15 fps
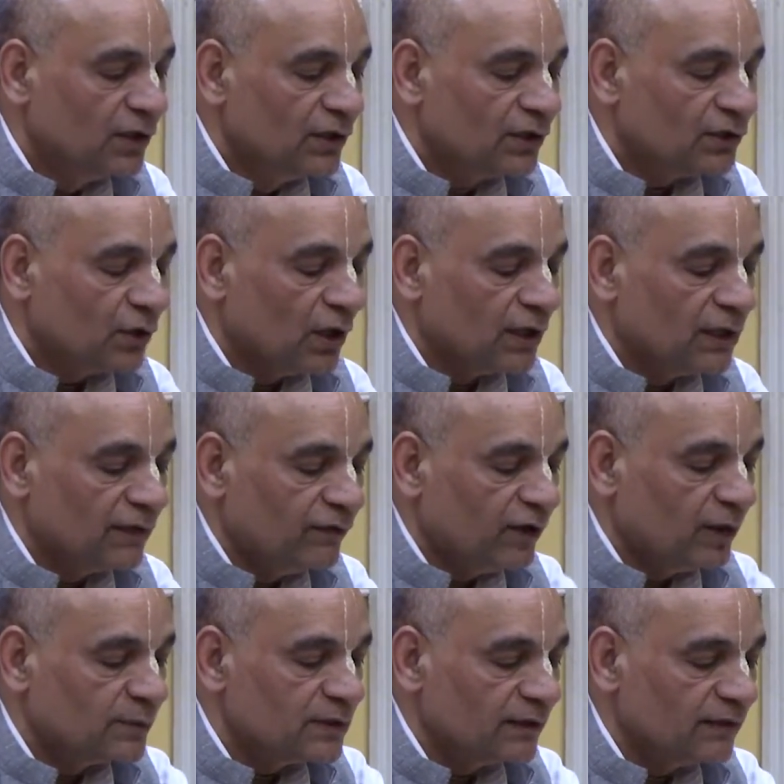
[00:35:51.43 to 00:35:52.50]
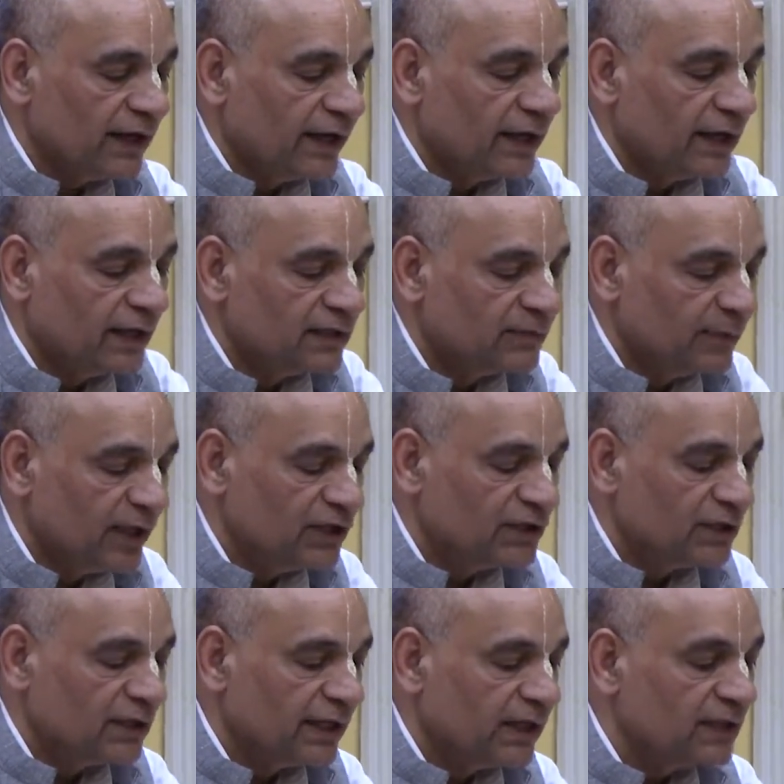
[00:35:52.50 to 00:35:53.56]
So all the forms of lighting is
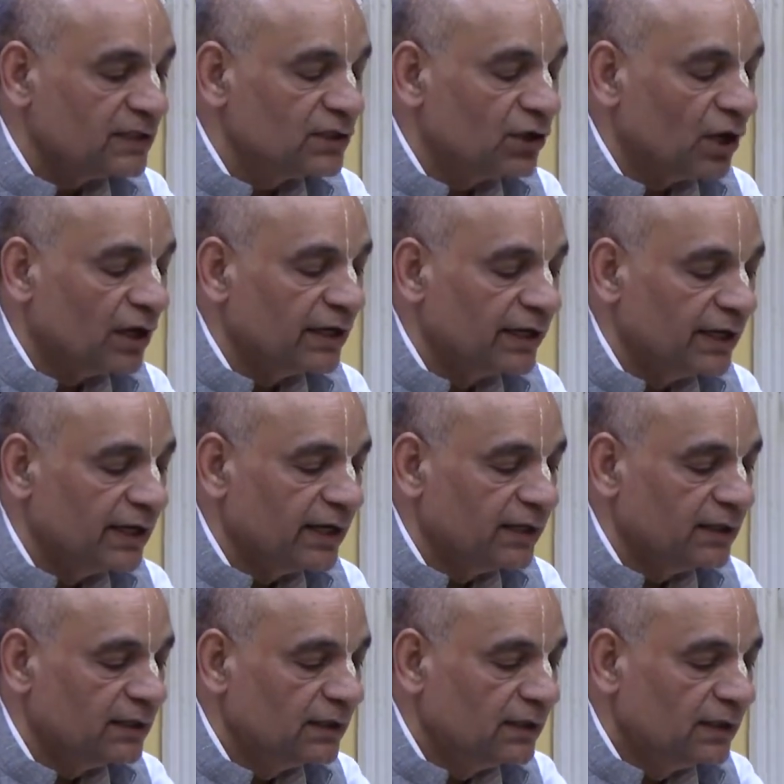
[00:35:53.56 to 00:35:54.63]
mentioned, and it's not needed